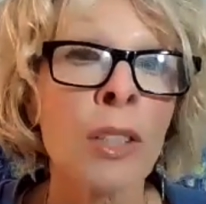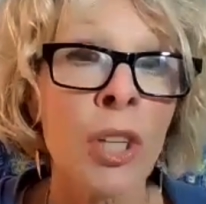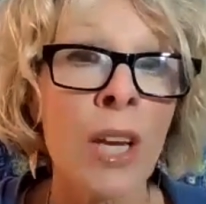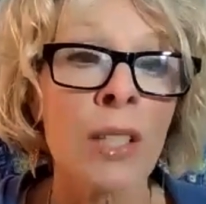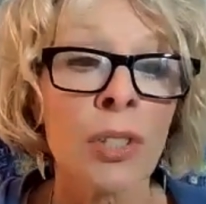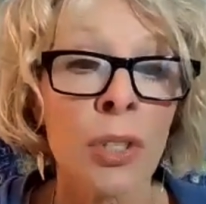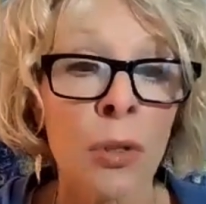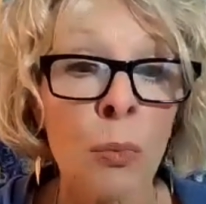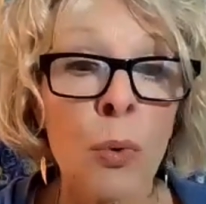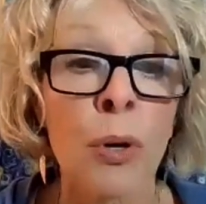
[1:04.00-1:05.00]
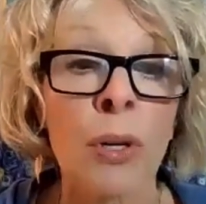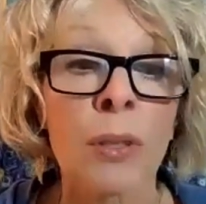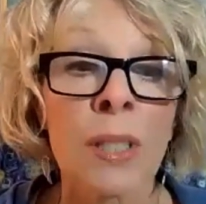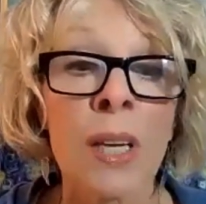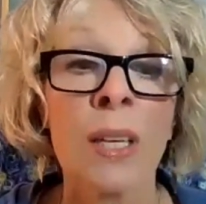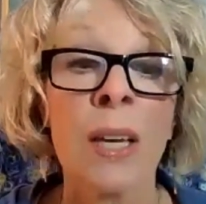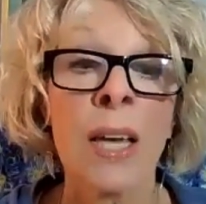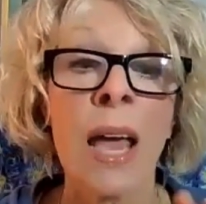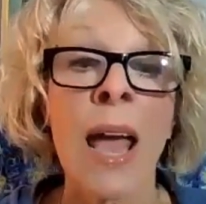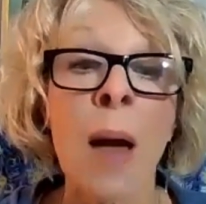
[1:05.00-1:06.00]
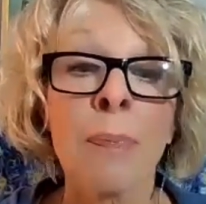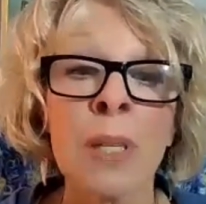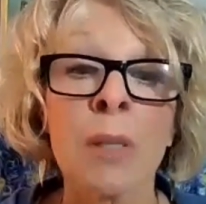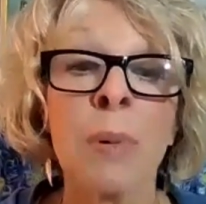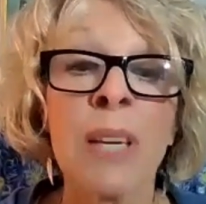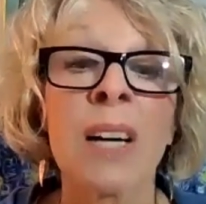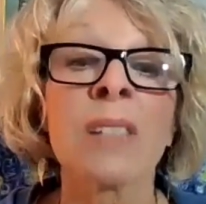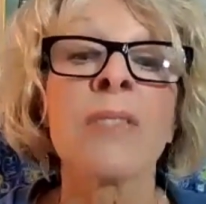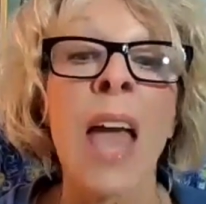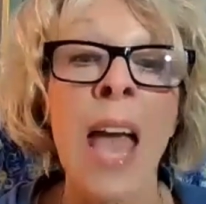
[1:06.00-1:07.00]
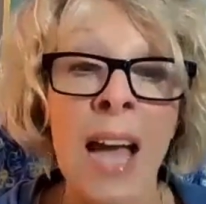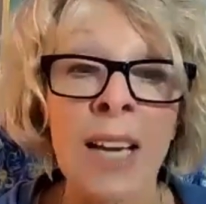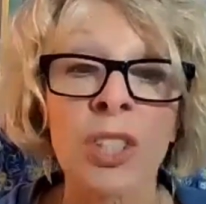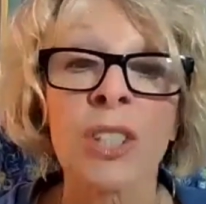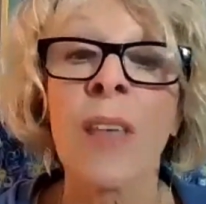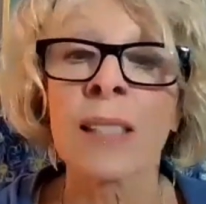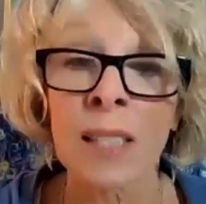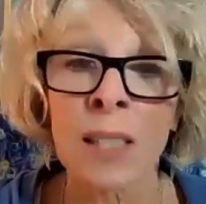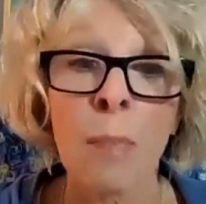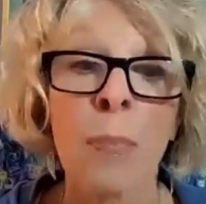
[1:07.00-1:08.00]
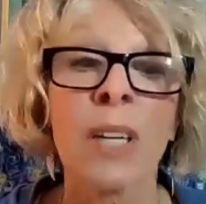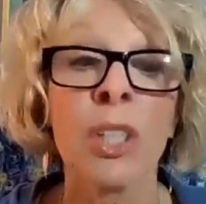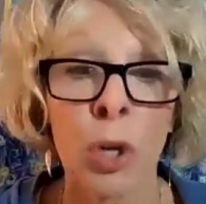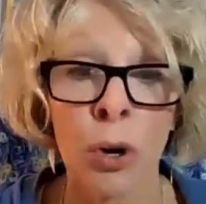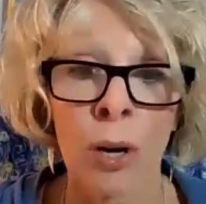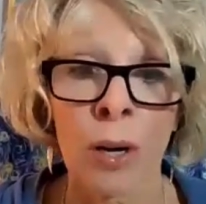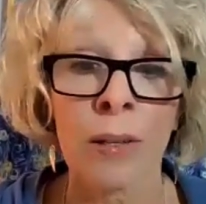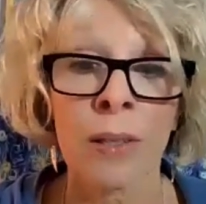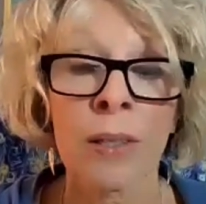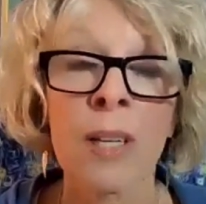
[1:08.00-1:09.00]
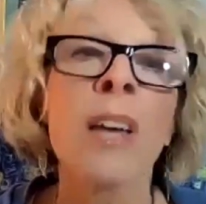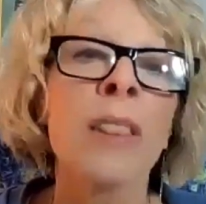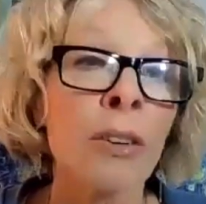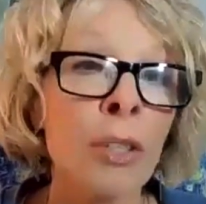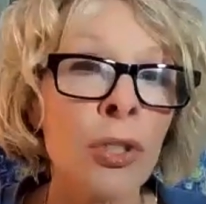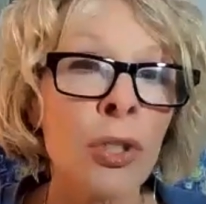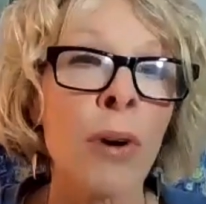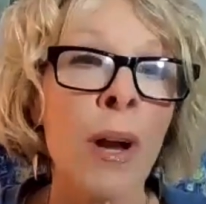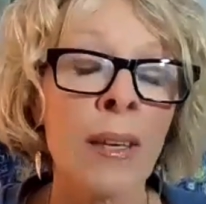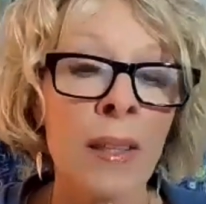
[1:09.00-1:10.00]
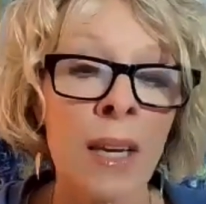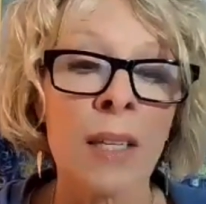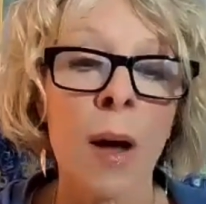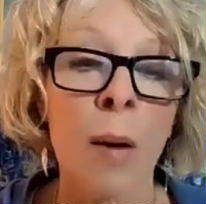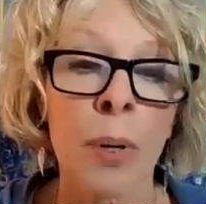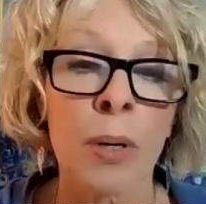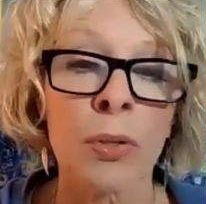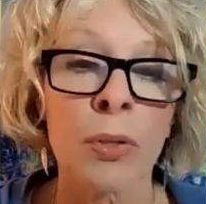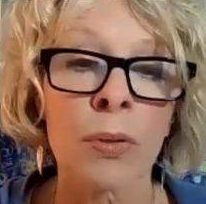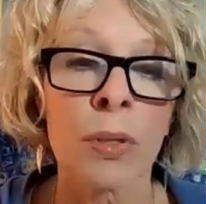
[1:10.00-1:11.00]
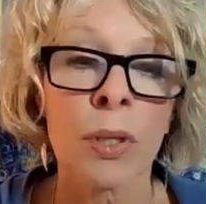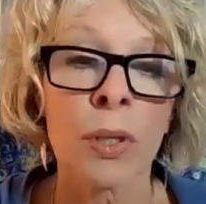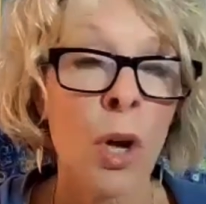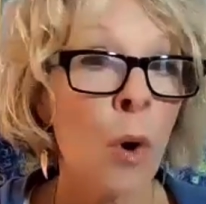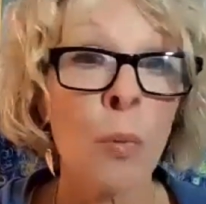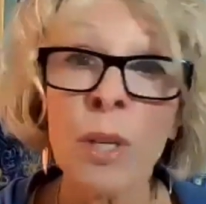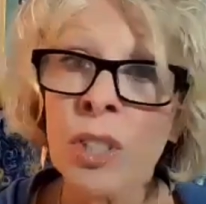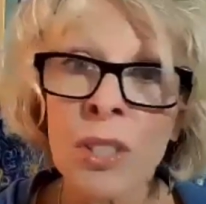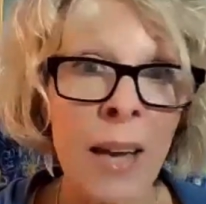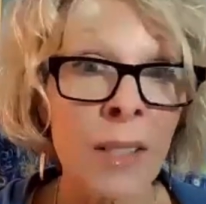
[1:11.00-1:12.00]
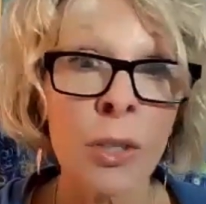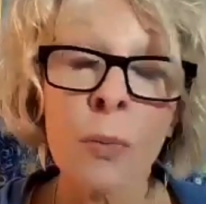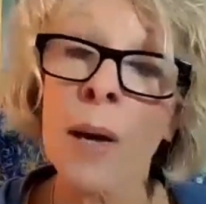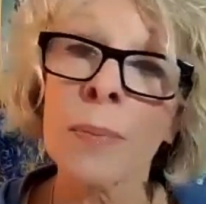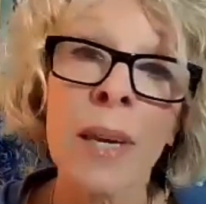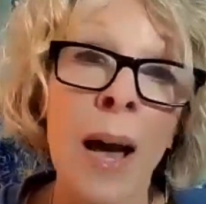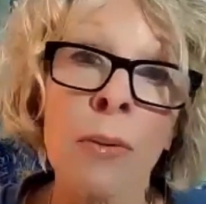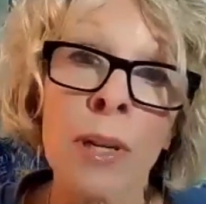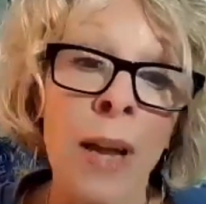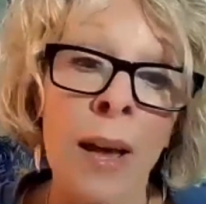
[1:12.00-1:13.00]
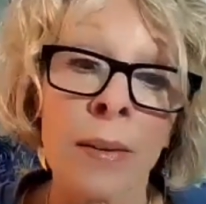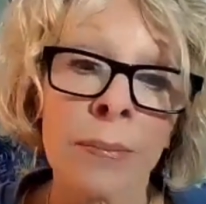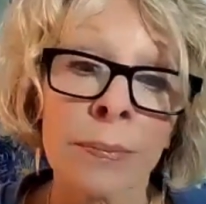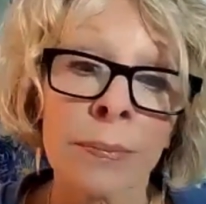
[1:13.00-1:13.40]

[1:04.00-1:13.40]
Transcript: changes in the world happened because of action that somebody took. There is strength in numbers. Which side do you want to be counted on?